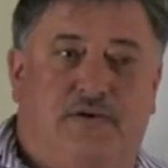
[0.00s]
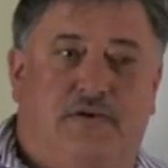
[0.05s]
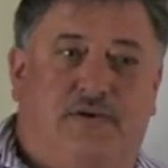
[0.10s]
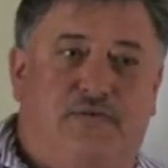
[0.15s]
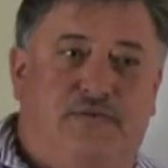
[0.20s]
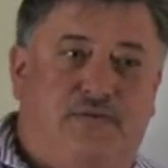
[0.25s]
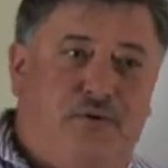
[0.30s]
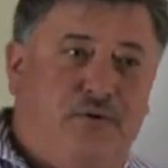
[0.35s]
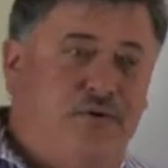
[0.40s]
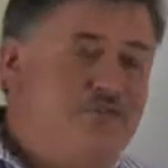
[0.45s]

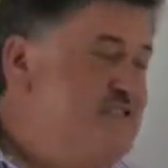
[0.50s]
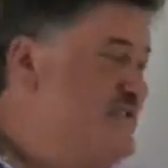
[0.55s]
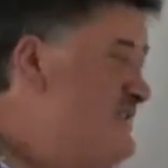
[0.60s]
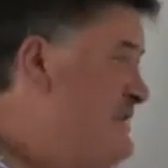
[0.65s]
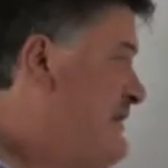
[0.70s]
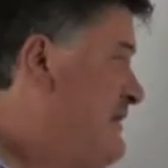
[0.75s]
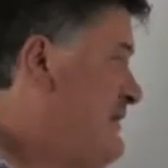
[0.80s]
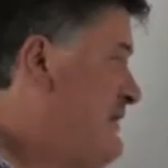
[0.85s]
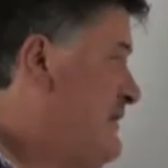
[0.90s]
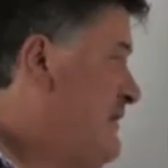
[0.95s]
Of
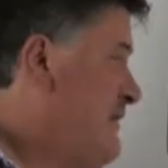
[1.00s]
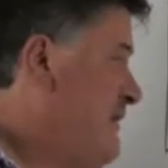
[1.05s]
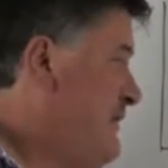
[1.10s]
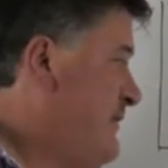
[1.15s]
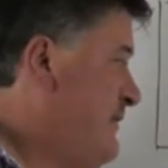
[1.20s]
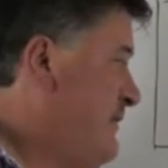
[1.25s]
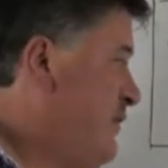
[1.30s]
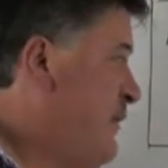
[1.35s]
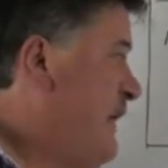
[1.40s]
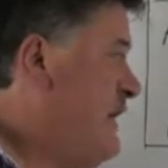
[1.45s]
course,
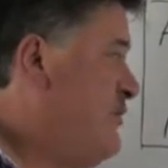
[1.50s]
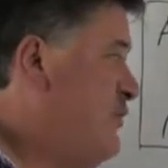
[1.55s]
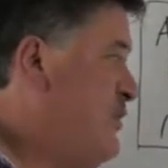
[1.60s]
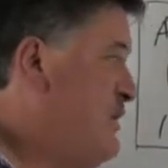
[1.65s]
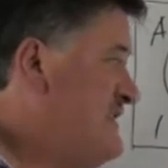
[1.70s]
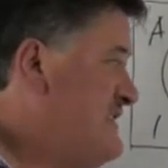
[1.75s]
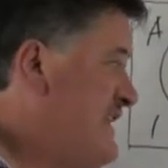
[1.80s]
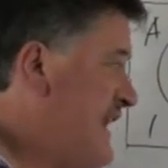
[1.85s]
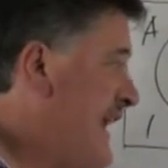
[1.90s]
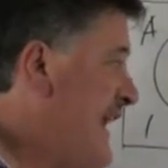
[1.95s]
what
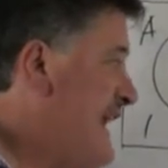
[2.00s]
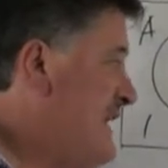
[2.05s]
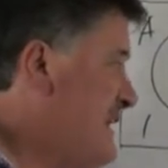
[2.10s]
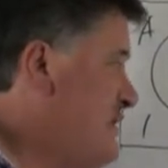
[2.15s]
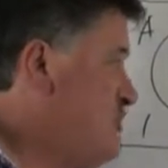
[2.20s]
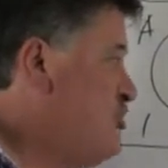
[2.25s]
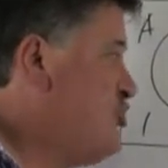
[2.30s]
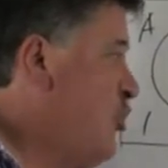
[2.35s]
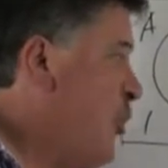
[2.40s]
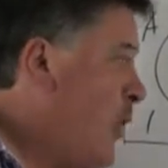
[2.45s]
was
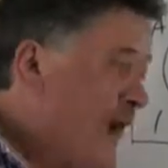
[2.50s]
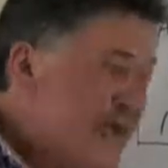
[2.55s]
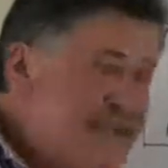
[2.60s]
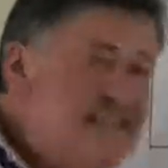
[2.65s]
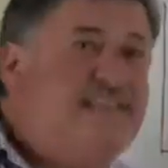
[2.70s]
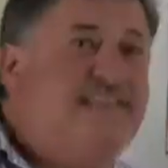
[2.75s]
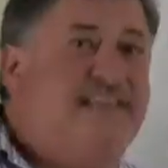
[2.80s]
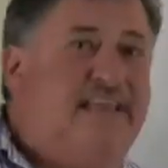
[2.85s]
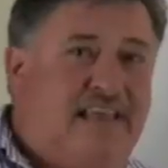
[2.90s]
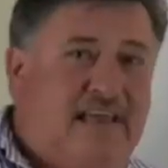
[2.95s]
added
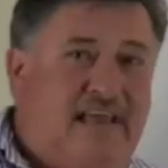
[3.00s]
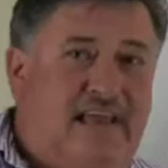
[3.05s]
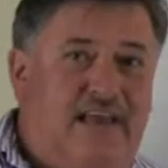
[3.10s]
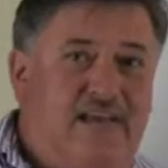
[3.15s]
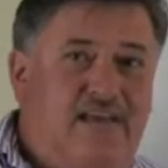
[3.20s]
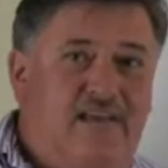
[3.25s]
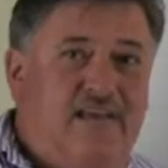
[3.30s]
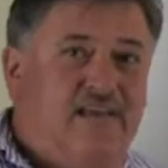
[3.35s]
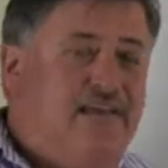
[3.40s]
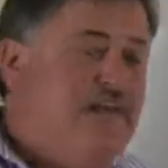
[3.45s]
twice
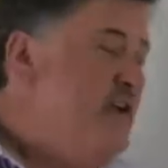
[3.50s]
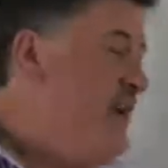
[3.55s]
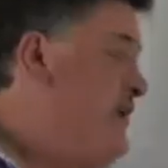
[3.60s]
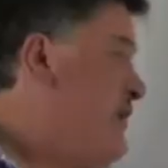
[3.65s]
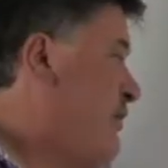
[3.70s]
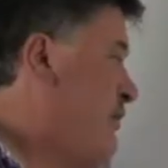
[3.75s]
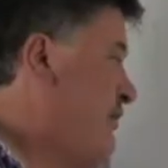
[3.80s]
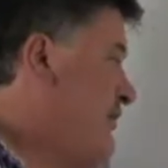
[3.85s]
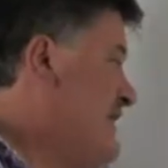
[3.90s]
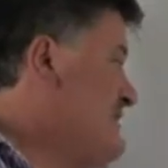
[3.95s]
here,
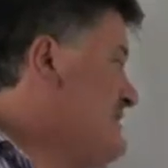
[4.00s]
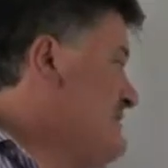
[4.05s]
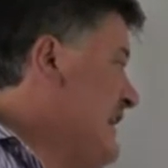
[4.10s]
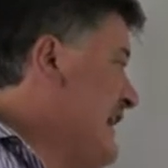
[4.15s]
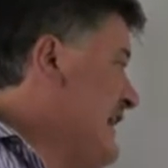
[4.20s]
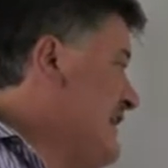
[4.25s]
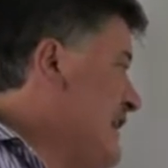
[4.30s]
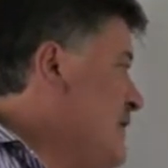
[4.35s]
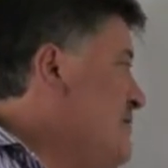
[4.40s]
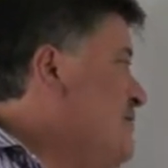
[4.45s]
and on this
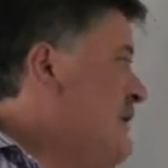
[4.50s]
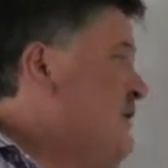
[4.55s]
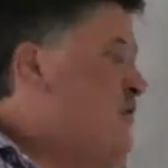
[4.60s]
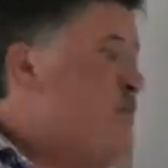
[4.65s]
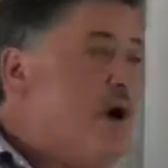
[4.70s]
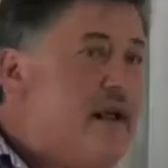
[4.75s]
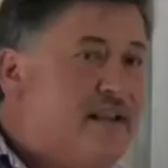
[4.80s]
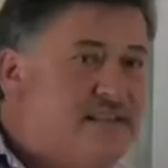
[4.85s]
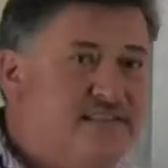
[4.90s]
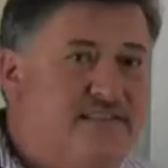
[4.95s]
side only
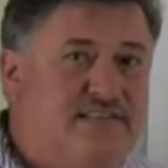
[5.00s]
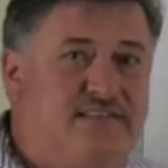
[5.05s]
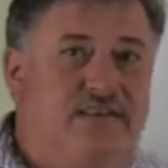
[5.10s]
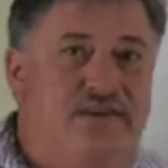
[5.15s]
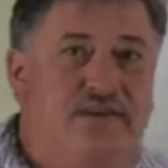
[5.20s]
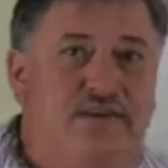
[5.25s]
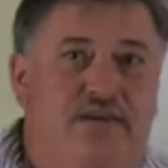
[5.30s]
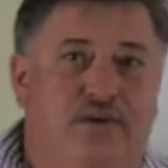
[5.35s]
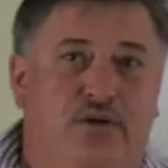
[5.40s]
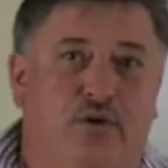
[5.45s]
once,
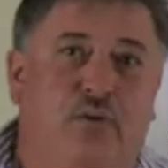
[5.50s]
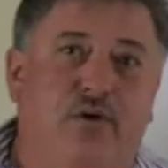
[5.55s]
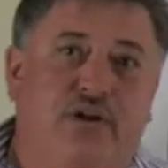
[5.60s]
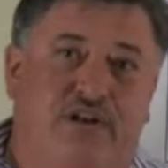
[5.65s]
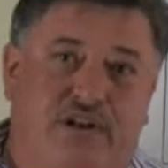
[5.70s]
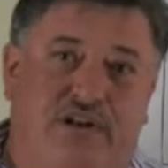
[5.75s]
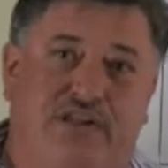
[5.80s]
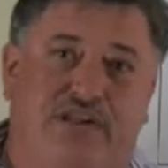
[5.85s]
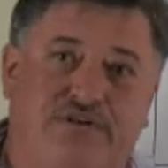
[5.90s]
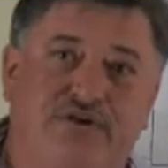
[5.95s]

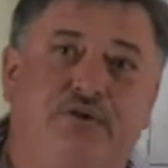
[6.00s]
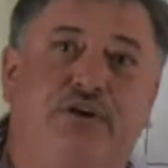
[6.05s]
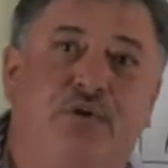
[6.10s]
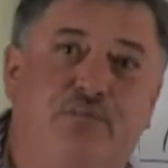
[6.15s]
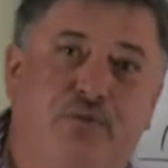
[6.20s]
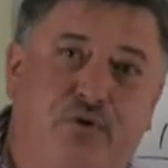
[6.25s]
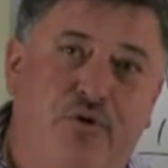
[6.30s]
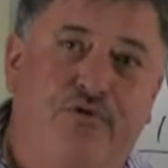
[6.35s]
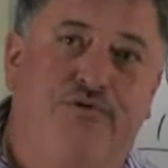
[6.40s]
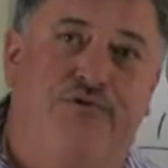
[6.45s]
we need to
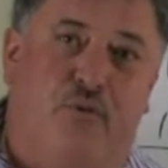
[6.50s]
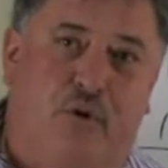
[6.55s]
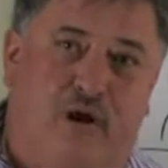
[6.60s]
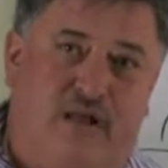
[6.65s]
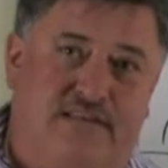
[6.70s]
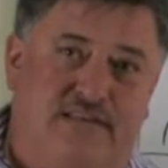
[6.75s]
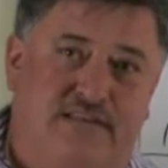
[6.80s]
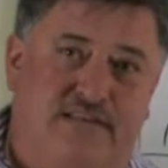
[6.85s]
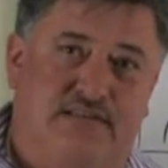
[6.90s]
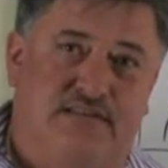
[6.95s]
remove
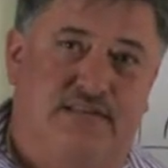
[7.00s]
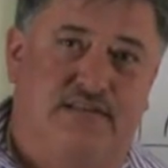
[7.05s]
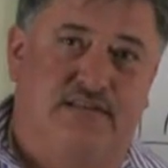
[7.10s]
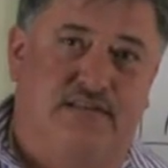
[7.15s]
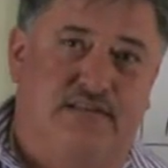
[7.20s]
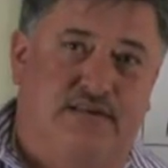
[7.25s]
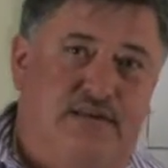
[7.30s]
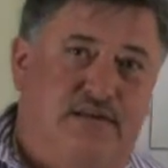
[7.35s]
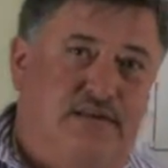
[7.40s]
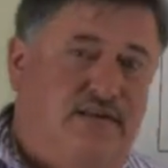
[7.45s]
once.
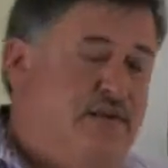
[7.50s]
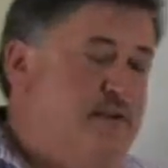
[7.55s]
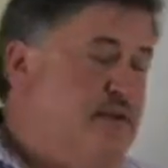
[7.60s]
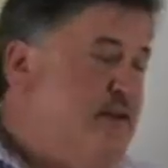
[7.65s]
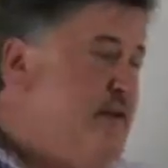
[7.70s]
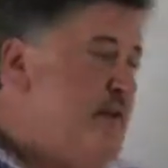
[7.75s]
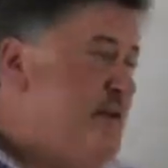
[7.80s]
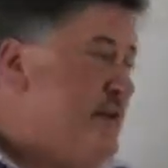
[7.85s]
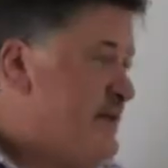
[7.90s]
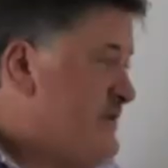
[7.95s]

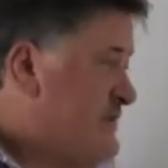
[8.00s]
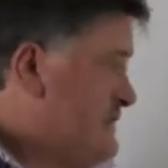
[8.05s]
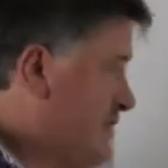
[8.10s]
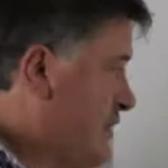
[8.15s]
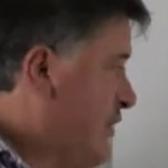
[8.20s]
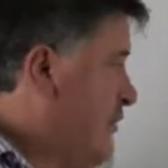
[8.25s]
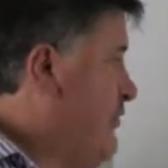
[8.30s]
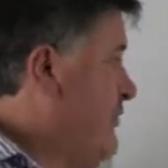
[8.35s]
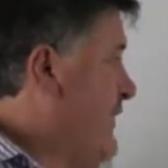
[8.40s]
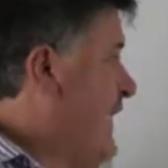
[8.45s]

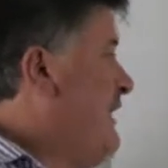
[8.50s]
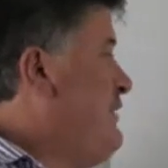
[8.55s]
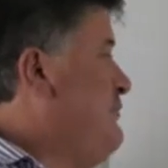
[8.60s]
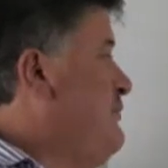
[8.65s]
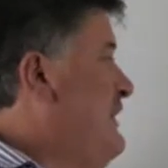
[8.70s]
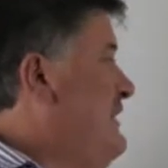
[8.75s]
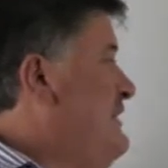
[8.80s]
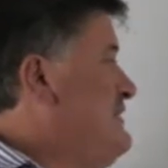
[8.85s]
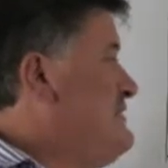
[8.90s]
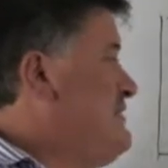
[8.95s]
So that
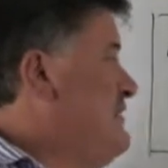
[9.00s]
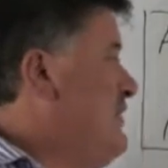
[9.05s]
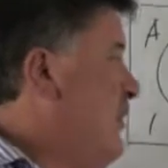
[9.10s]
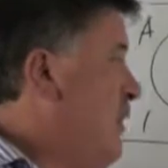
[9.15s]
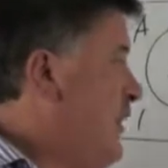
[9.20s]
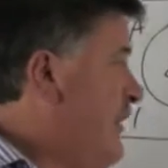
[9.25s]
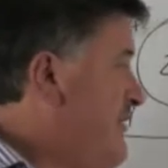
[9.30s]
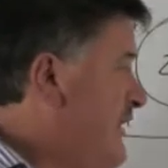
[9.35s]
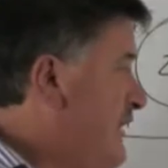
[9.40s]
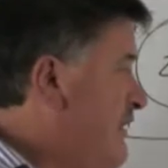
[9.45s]
means
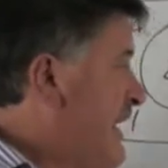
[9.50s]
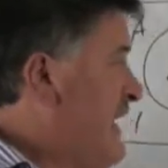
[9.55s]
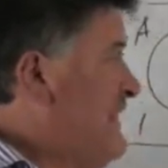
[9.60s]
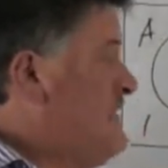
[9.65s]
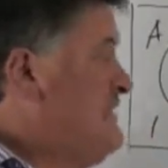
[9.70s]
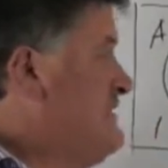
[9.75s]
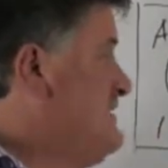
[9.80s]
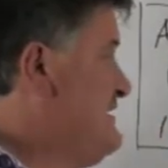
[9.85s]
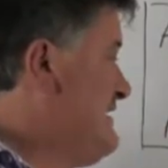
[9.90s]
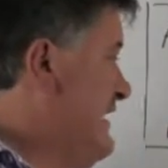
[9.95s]
on the
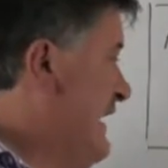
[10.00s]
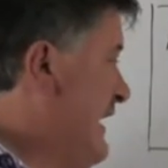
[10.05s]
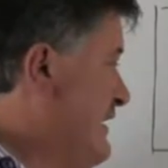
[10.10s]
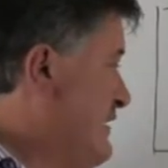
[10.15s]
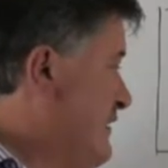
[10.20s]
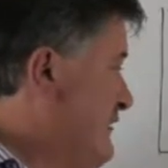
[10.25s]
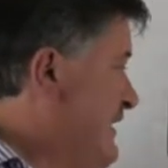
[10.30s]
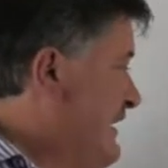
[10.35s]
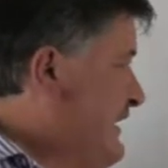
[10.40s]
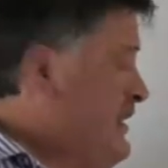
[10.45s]
right-hand
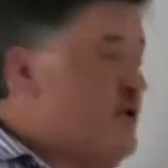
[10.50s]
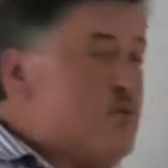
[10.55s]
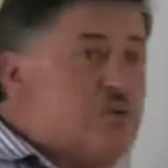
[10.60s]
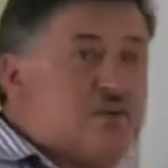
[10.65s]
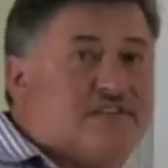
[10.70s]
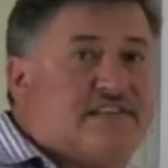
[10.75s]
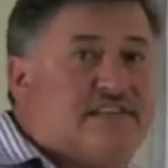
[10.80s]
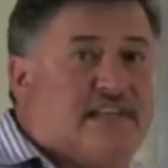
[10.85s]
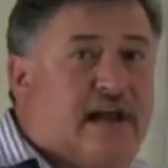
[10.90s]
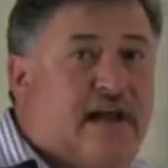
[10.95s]
side of the
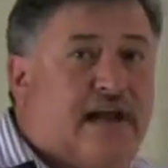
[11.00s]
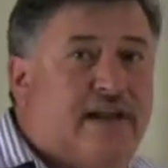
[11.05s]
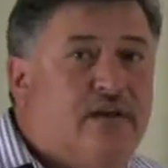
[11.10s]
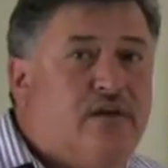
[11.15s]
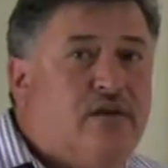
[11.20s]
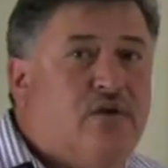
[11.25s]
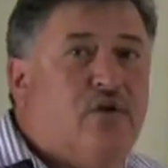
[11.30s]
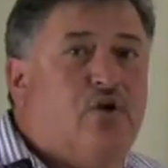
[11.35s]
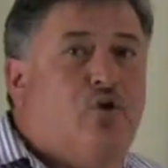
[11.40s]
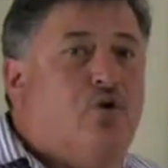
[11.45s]
equal
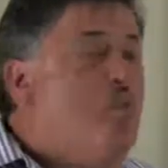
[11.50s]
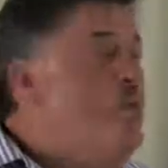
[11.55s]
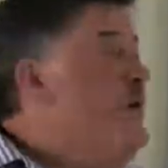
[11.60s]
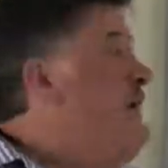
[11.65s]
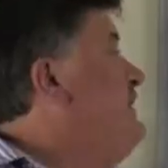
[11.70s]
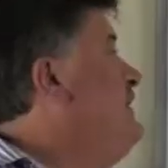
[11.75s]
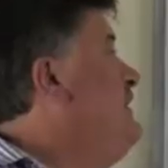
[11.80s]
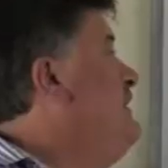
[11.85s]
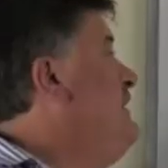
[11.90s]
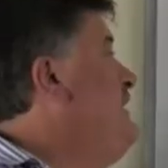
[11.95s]
sign,
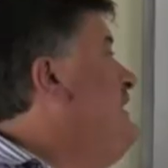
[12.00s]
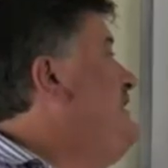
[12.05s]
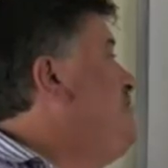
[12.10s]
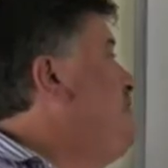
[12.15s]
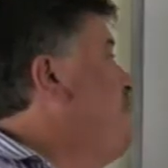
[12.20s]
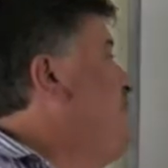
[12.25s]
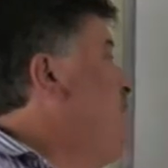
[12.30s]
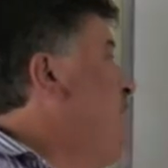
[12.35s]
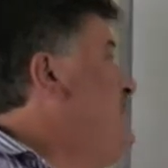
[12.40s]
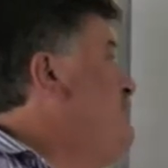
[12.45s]
we need
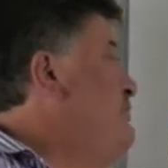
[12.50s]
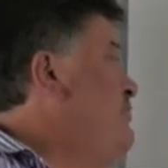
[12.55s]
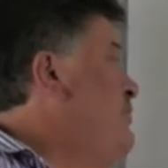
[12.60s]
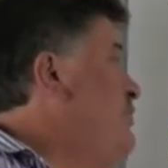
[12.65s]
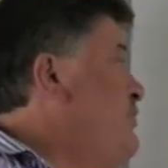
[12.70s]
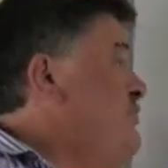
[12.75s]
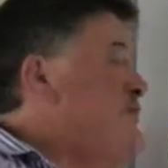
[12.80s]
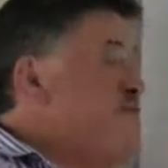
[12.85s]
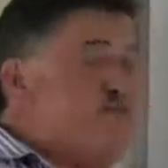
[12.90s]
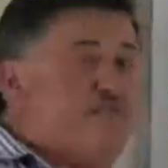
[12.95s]
to
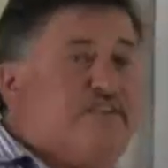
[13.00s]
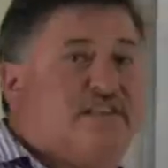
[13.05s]
remove